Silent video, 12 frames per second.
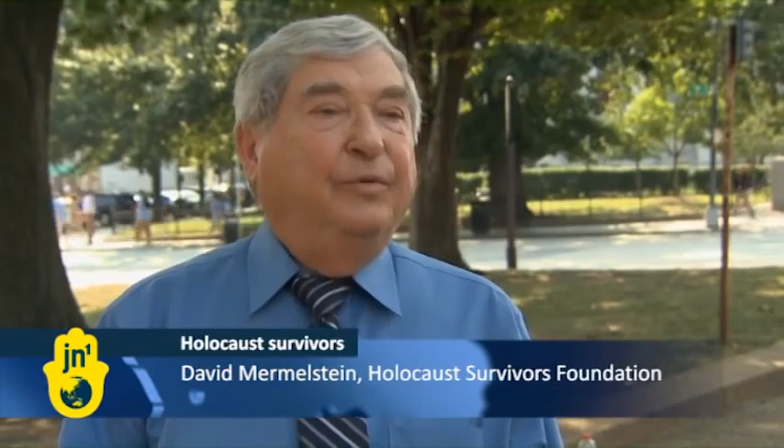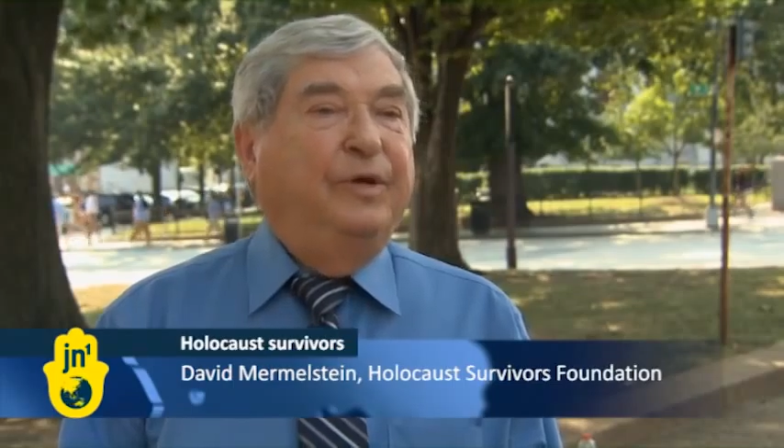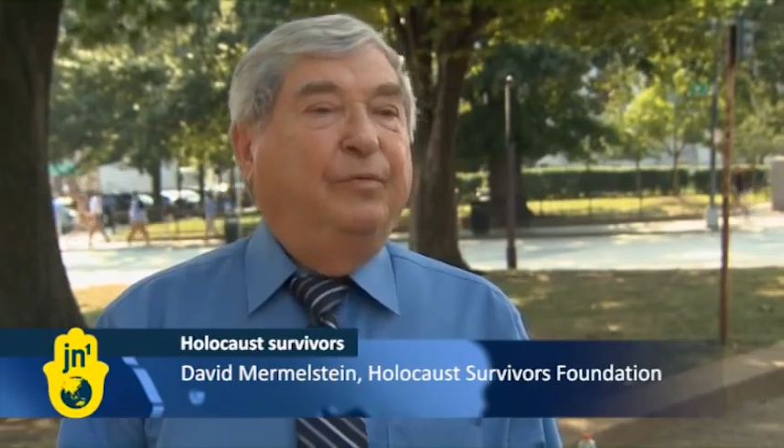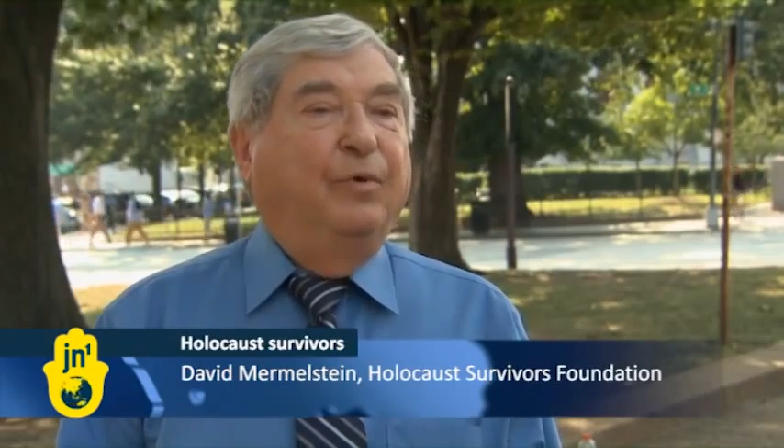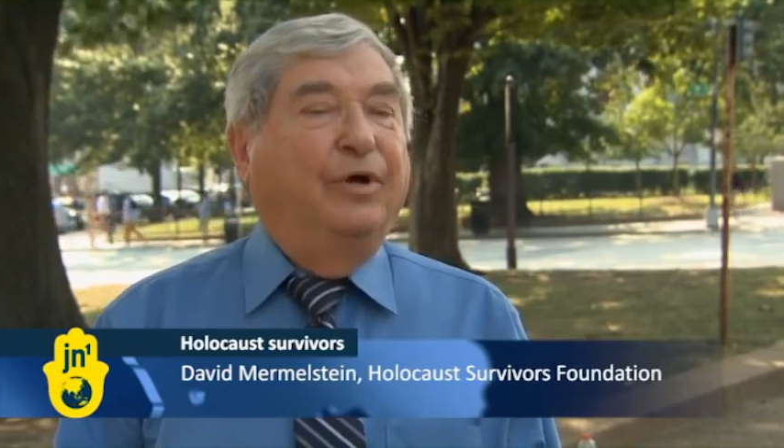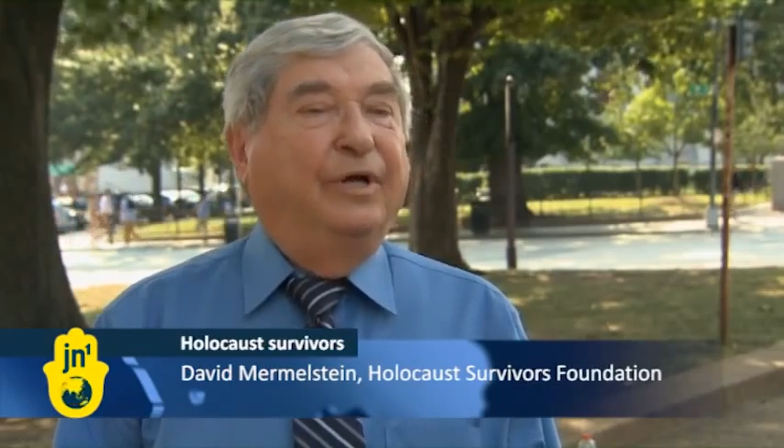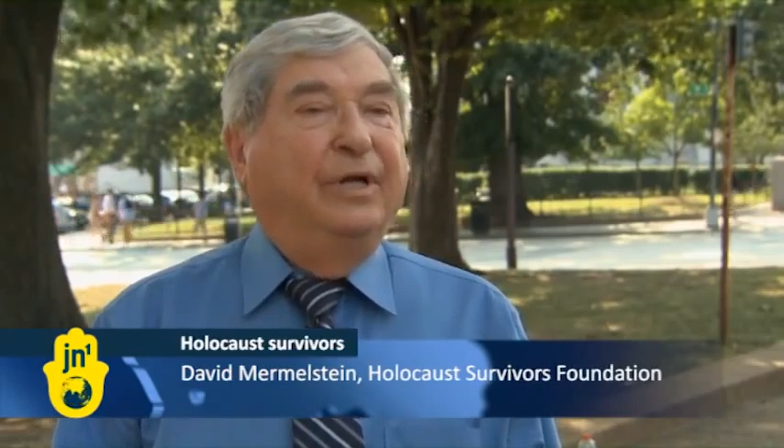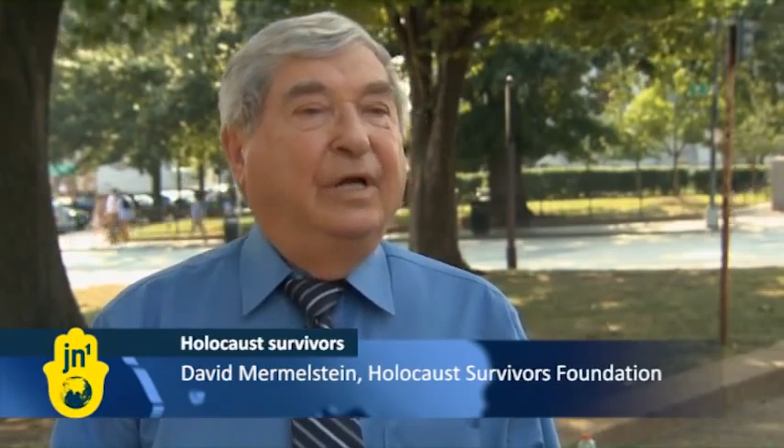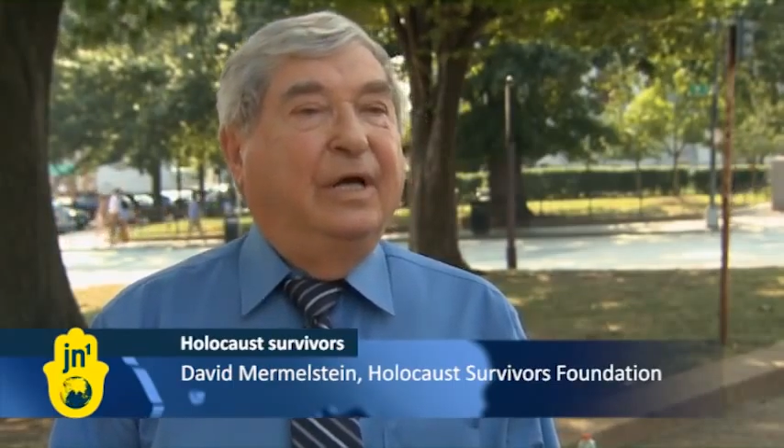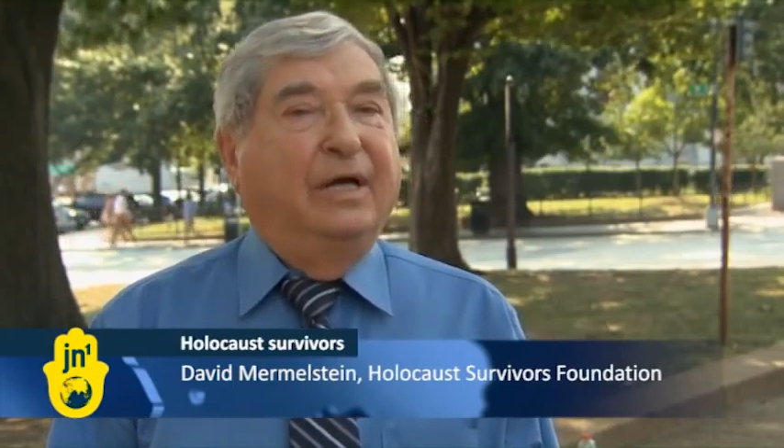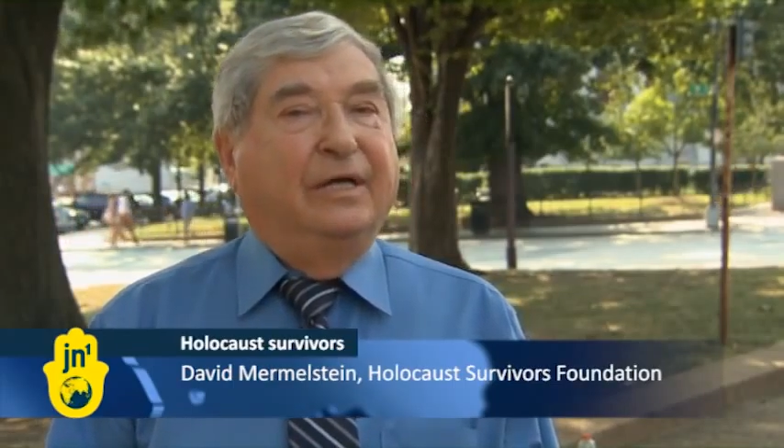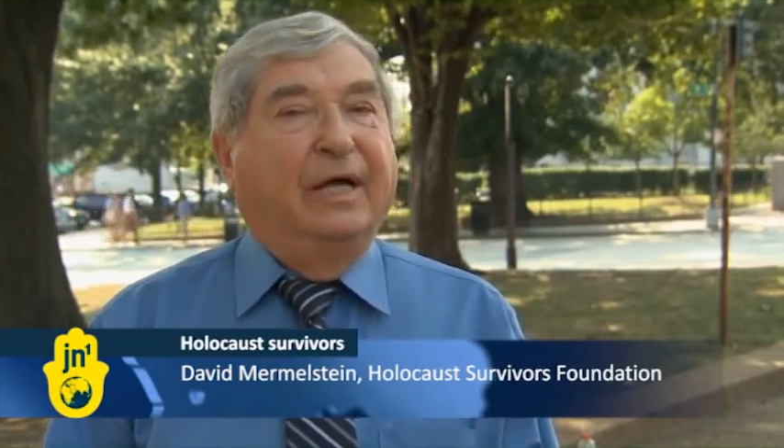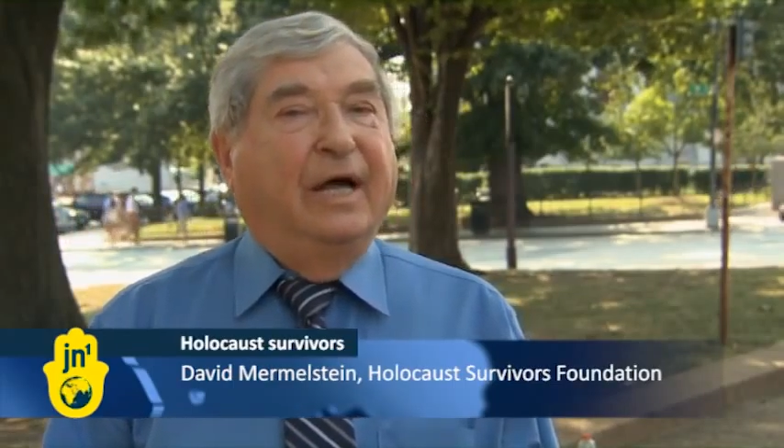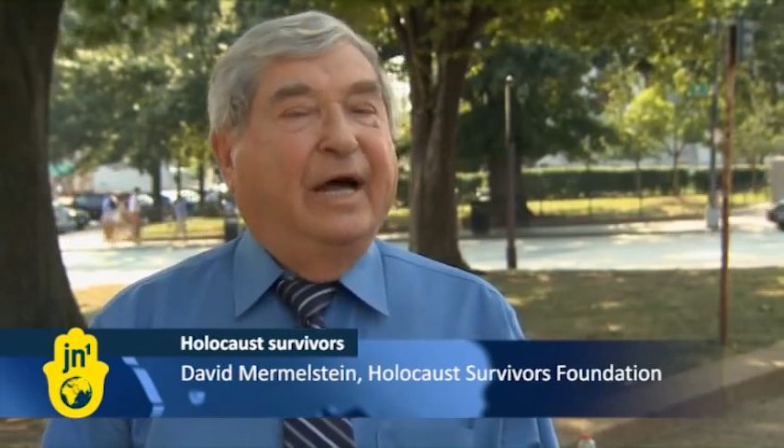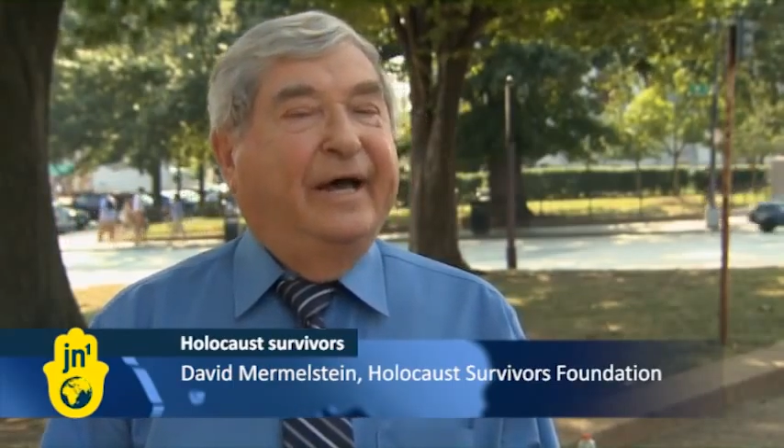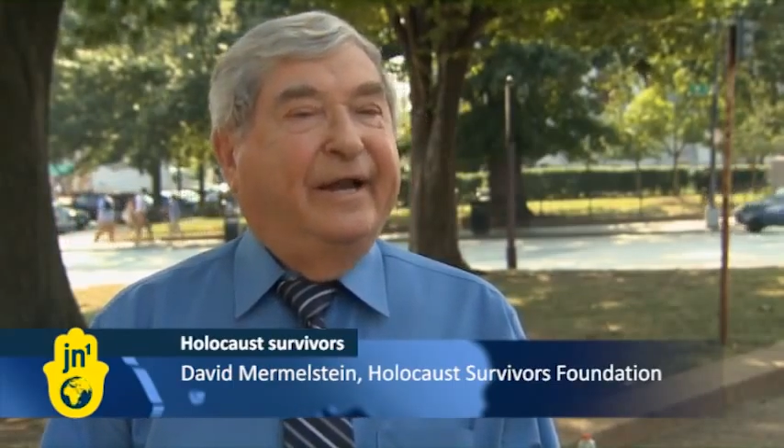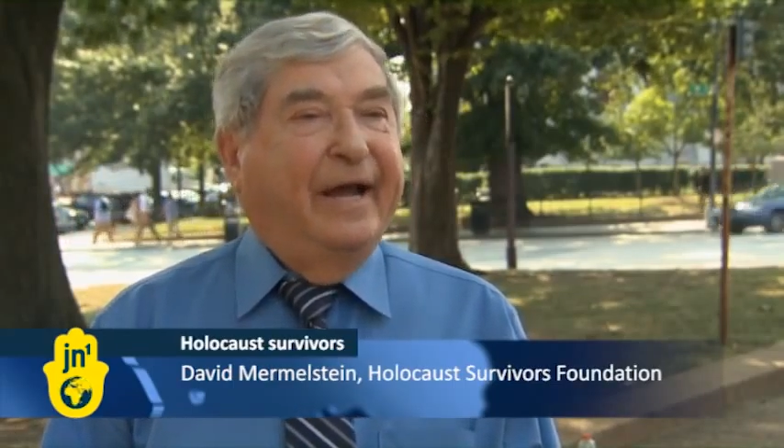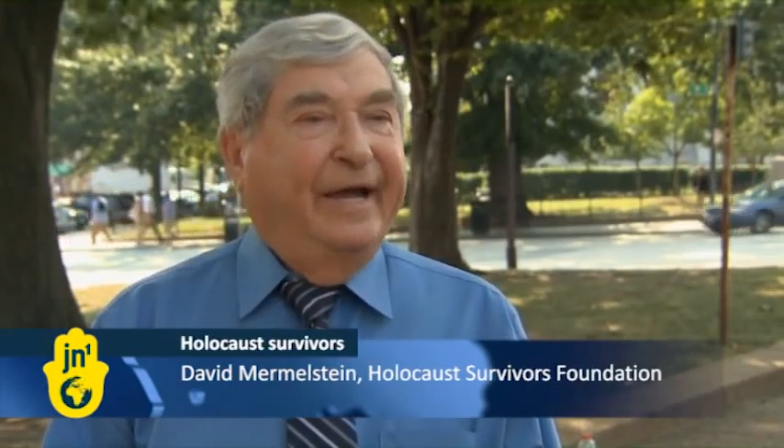we won
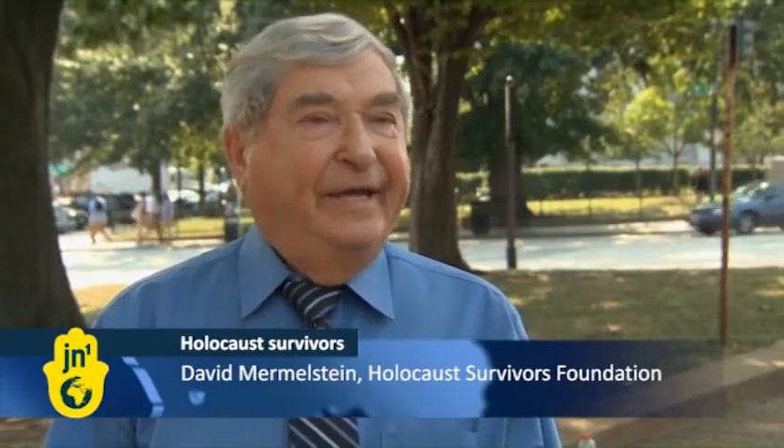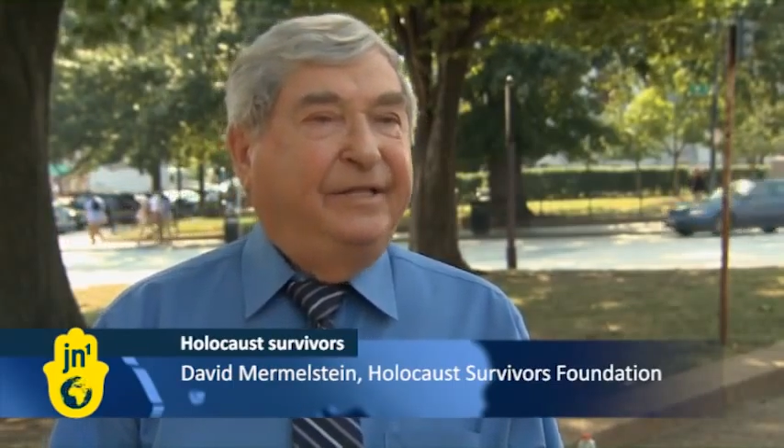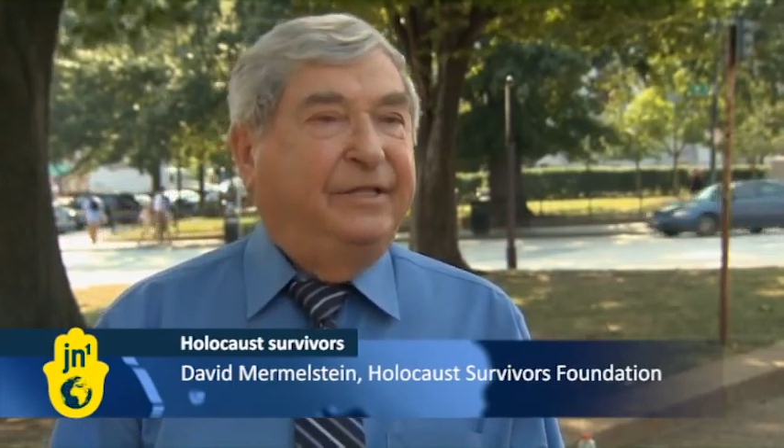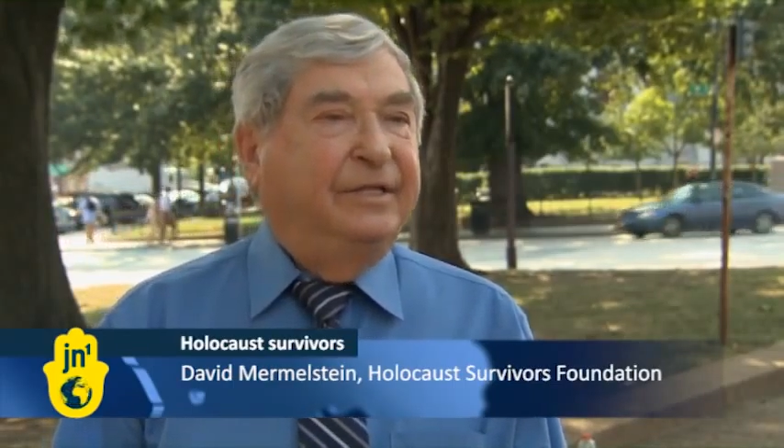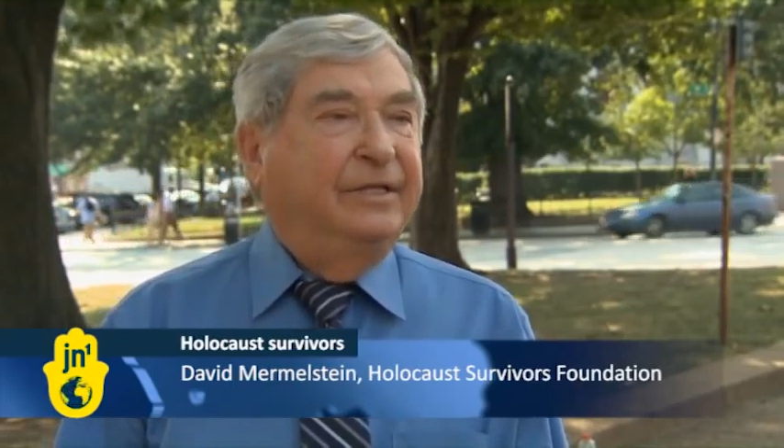a right